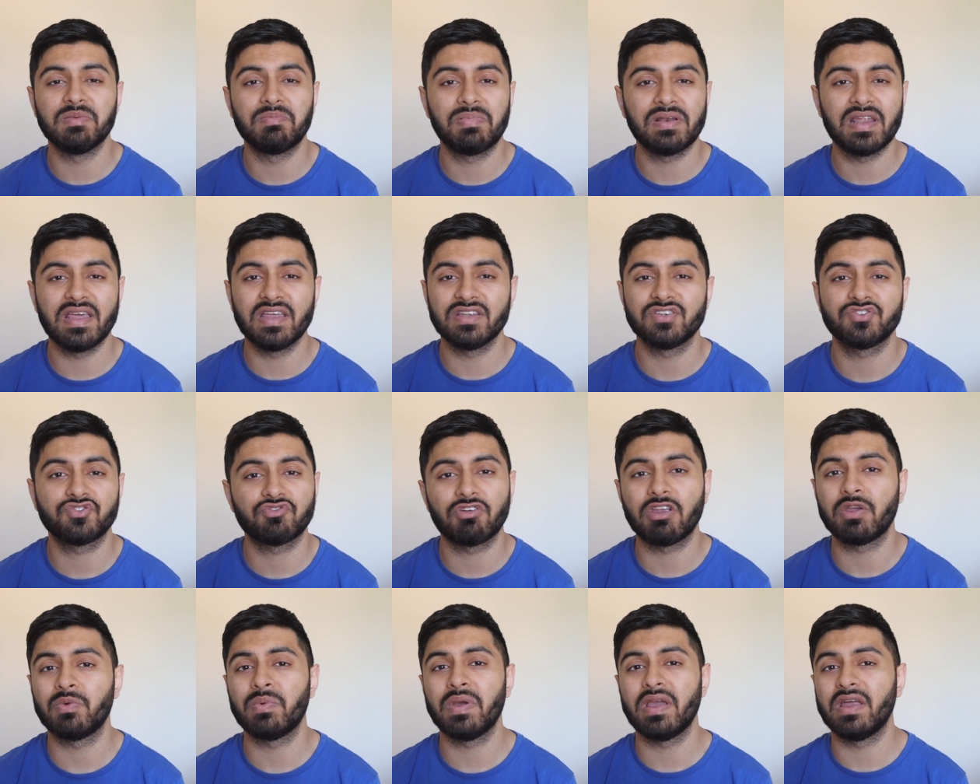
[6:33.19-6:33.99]
playing
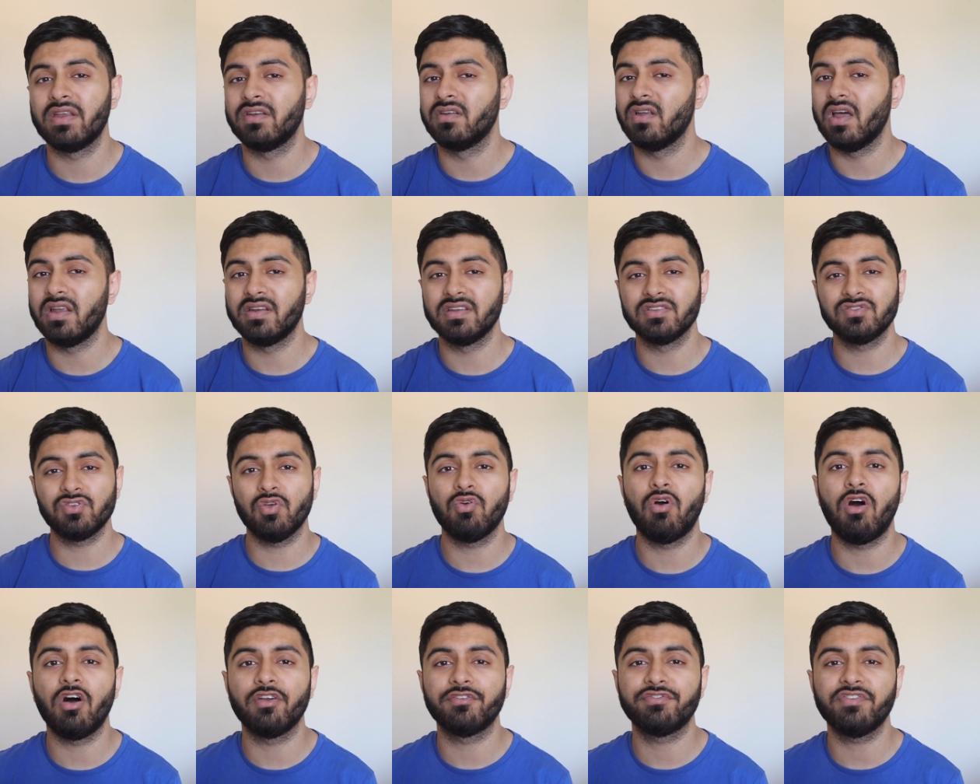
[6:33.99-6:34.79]
straight away, and there's no
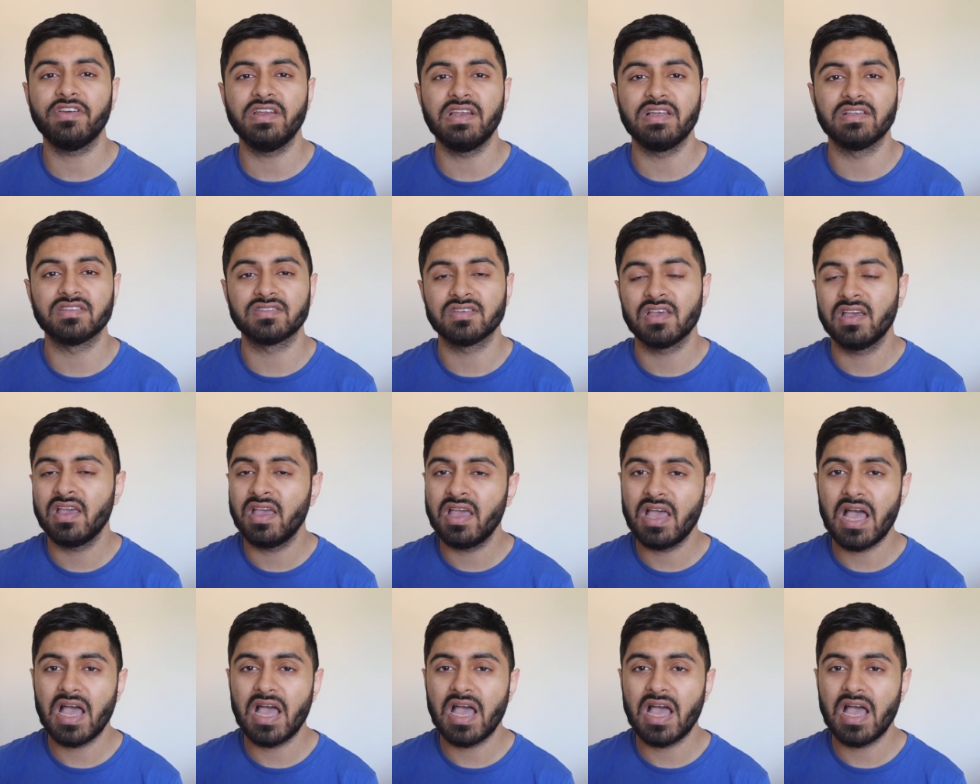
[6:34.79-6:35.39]
hard feelings.